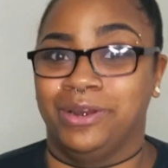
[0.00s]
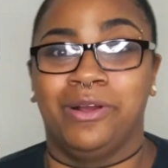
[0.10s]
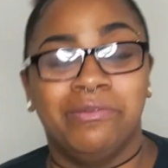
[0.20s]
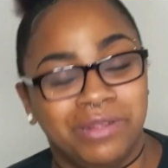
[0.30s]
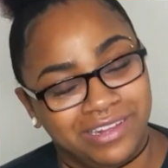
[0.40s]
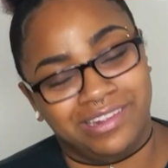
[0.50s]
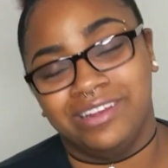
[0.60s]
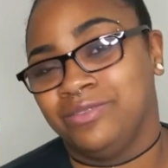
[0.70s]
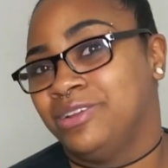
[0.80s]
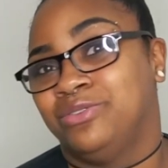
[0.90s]
to go places. I
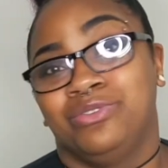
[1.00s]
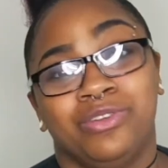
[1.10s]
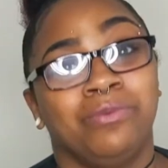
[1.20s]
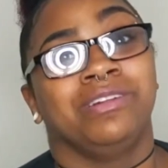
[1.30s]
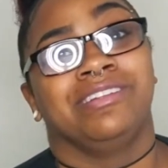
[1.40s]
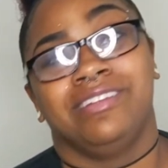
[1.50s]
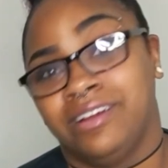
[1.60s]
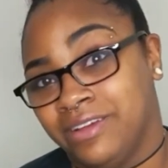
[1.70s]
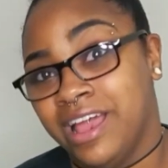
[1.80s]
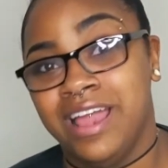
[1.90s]
just want to do so much
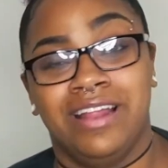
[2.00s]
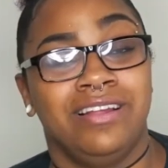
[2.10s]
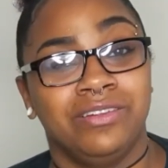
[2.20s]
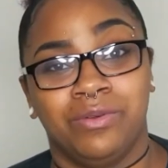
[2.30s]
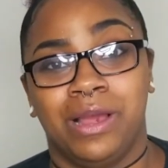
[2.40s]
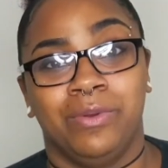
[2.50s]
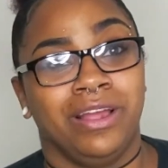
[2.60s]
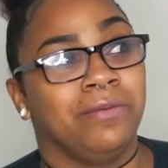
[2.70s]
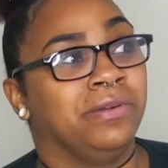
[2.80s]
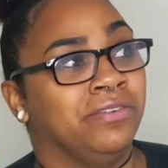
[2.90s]
stuff, and that's why I
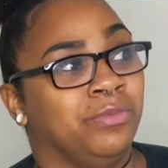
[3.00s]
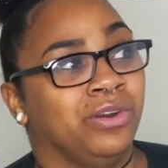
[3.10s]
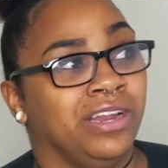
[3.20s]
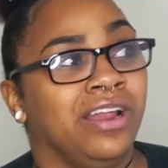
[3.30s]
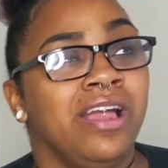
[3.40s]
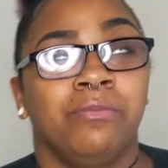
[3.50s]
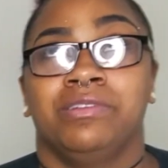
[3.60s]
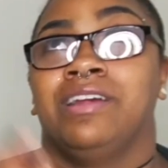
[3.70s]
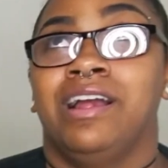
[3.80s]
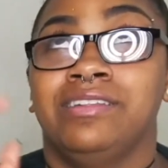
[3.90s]
wake up every morning.
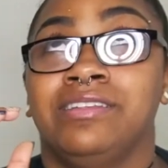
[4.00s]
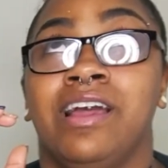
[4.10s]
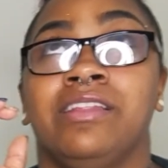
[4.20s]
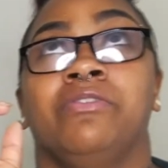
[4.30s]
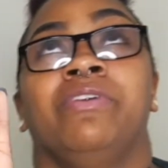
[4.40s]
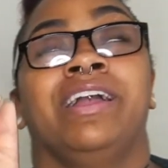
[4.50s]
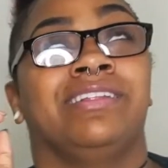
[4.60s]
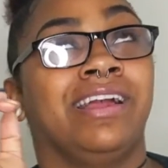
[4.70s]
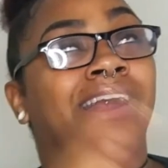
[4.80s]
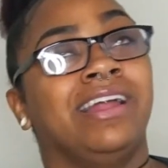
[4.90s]
Besides the
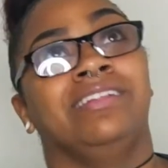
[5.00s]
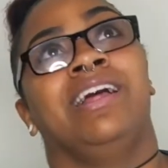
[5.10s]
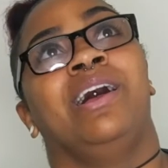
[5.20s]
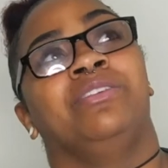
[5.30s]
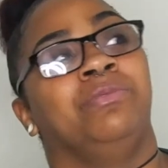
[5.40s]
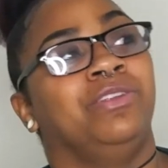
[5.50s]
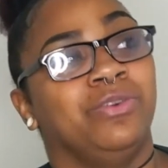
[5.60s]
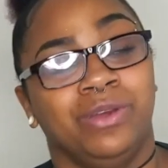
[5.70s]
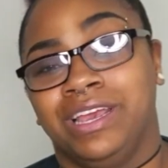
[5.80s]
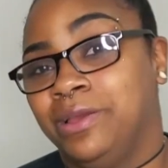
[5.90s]
fact that God allows me
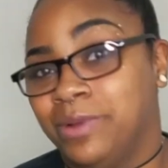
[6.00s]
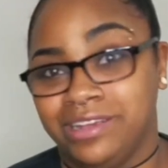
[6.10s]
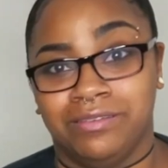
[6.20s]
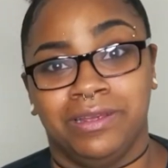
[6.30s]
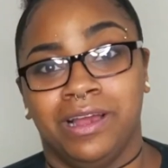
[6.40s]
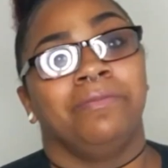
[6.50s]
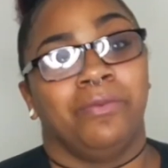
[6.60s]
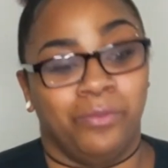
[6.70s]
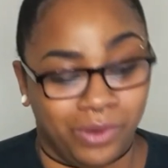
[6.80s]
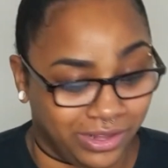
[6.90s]
to and He wakes me up,
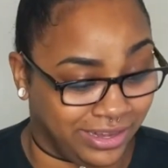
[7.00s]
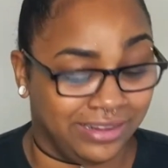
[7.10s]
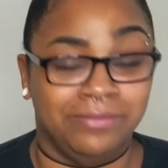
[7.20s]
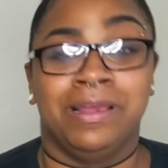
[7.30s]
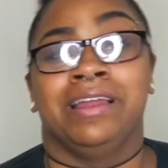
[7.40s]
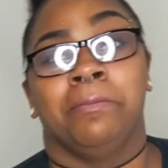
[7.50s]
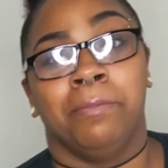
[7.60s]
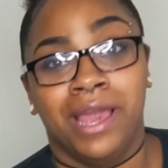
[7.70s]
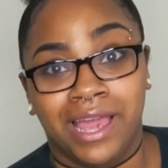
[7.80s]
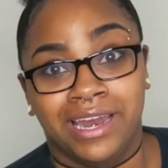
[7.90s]
what gets me out of
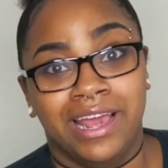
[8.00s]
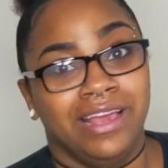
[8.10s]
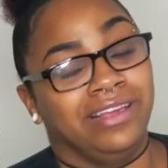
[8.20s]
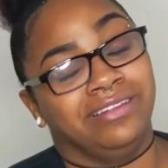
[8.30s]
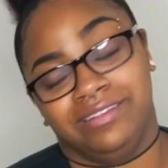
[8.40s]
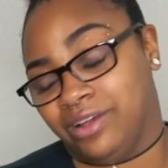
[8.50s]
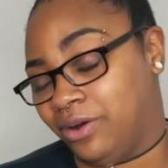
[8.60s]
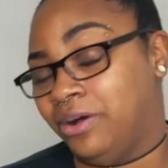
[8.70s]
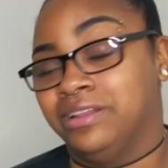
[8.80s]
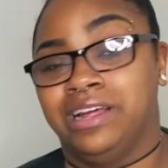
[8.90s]
bed is
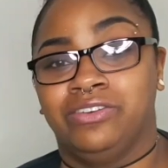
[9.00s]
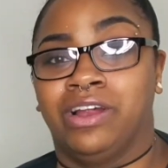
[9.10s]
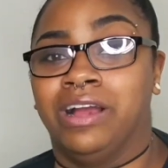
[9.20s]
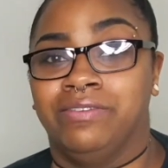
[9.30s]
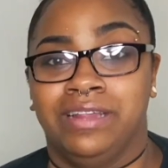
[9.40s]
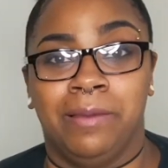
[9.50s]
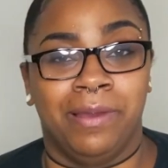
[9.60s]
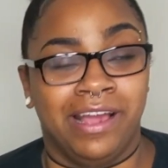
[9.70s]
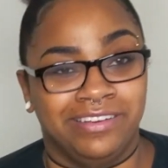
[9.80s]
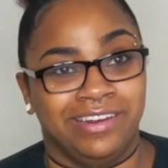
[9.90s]
all that drive and that
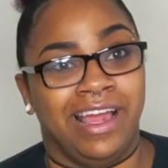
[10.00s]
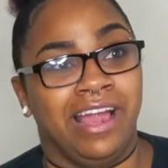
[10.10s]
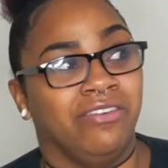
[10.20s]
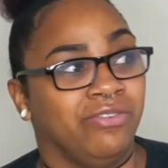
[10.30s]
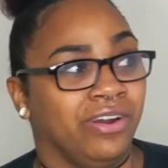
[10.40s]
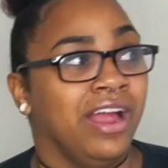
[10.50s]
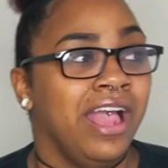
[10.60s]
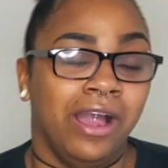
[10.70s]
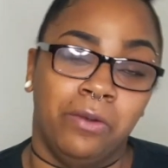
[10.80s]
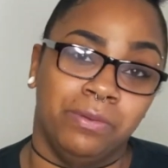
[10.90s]
passion I have for
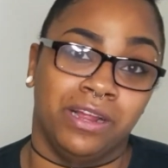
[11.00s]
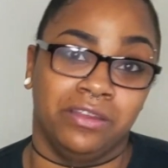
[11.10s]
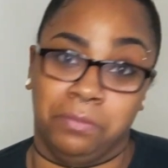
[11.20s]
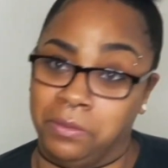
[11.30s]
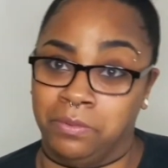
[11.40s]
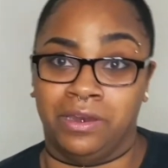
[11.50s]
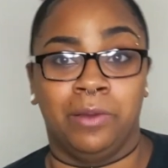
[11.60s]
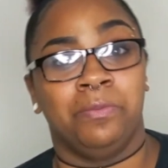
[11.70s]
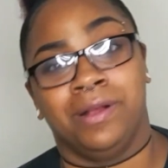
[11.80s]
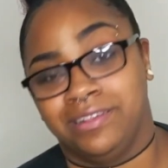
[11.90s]
helping other people and
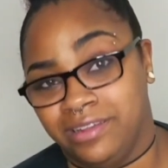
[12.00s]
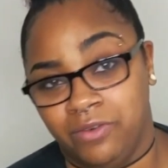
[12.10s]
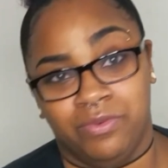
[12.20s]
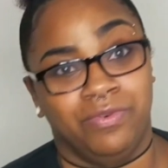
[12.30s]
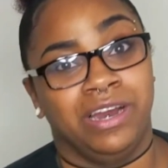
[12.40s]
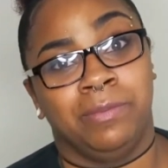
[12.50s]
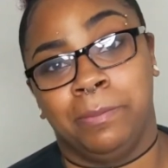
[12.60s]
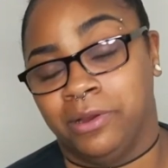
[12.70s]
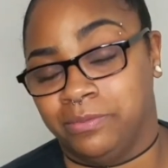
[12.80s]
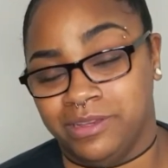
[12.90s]
helping myself and finding my
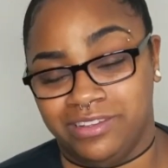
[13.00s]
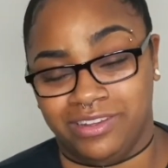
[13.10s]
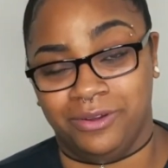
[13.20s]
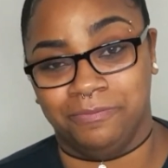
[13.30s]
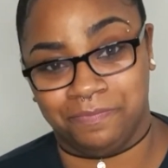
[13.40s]
purpose. So